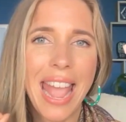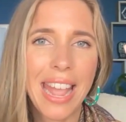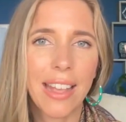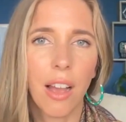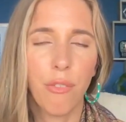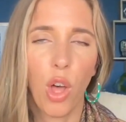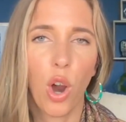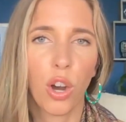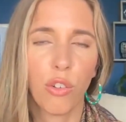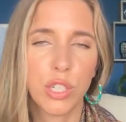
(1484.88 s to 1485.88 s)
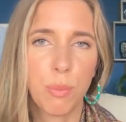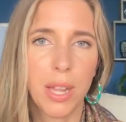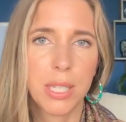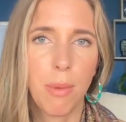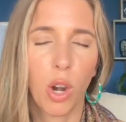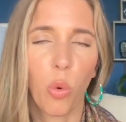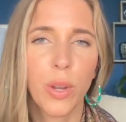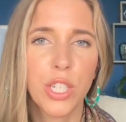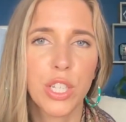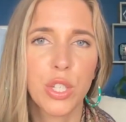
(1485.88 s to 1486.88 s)
A of the ARC response model,
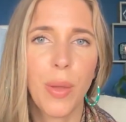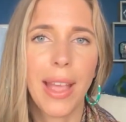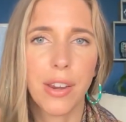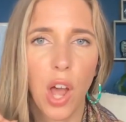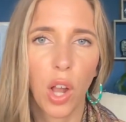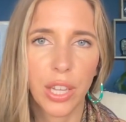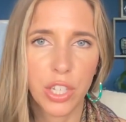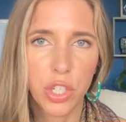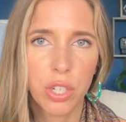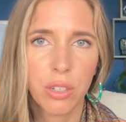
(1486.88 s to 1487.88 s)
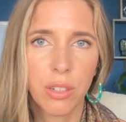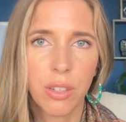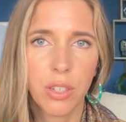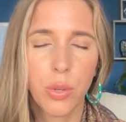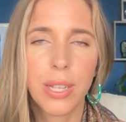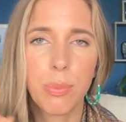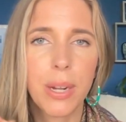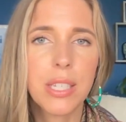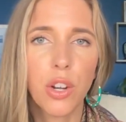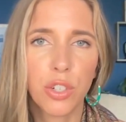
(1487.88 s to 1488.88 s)
which is to acknowledge. to
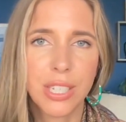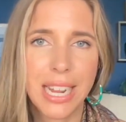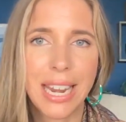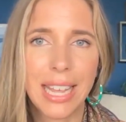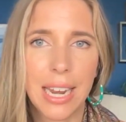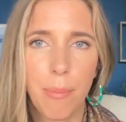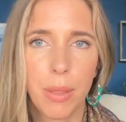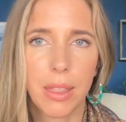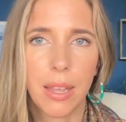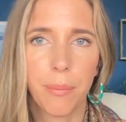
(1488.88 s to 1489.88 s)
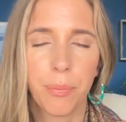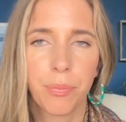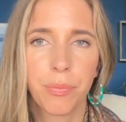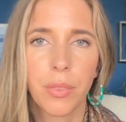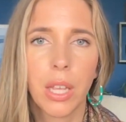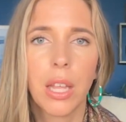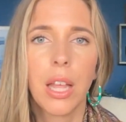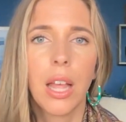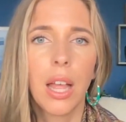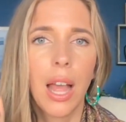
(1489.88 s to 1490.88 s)
express understanding and empathy.
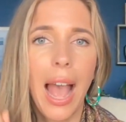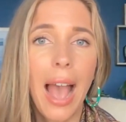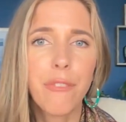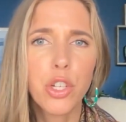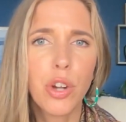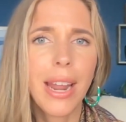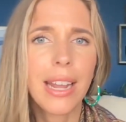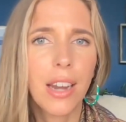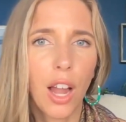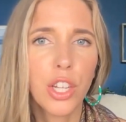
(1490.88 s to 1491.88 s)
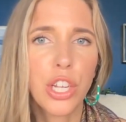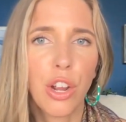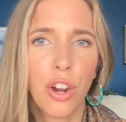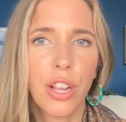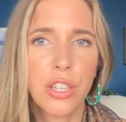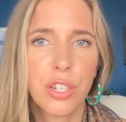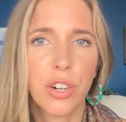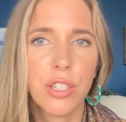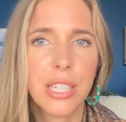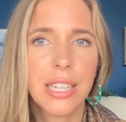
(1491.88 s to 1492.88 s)
Have you tried acknowledging her
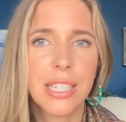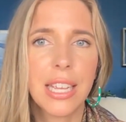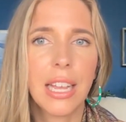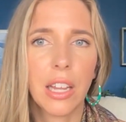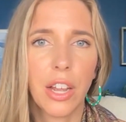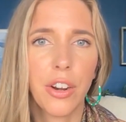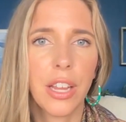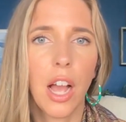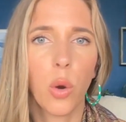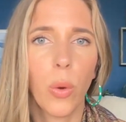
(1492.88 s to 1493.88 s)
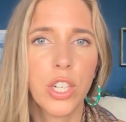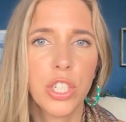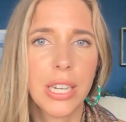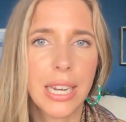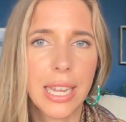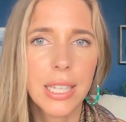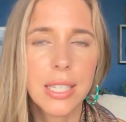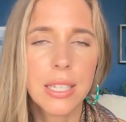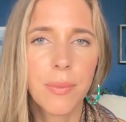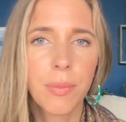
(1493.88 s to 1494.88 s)
concerns and seeking clarity on what she
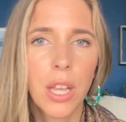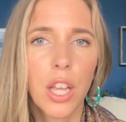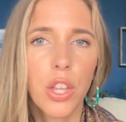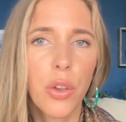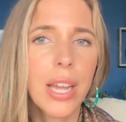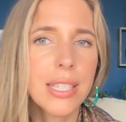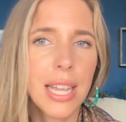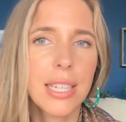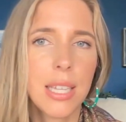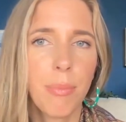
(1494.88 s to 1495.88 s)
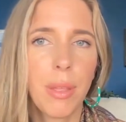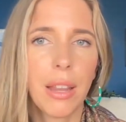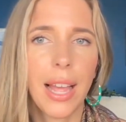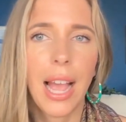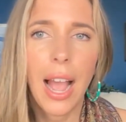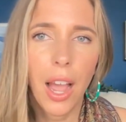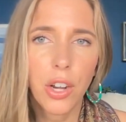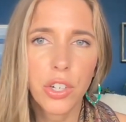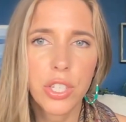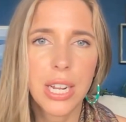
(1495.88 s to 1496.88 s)
needs? You could say something like, I
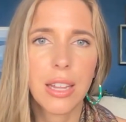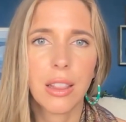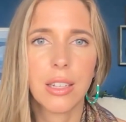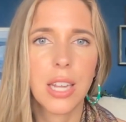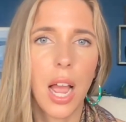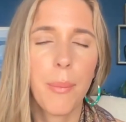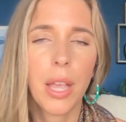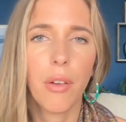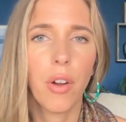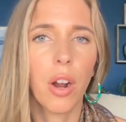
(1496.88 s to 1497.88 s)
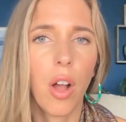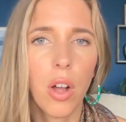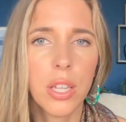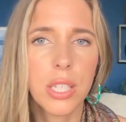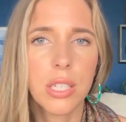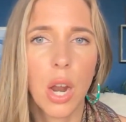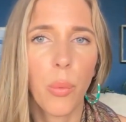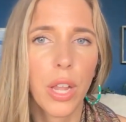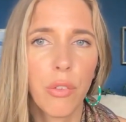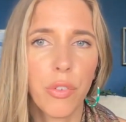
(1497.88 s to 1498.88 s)
understand that the timing of our calls is not
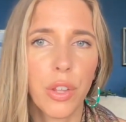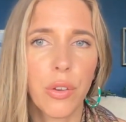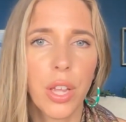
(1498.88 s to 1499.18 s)
working for you.